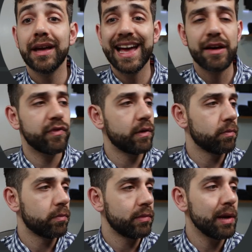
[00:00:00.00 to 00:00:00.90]
have
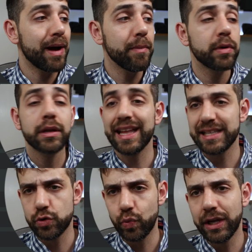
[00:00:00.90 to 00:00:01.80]
the map,
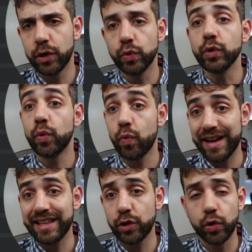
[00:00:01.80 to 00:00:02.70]
that's really good,
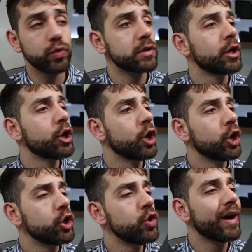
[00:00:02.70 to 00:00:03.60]
what I told.
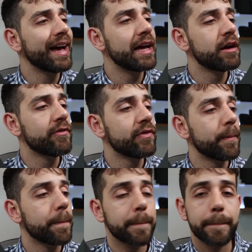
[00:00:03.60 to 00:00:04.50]
You have a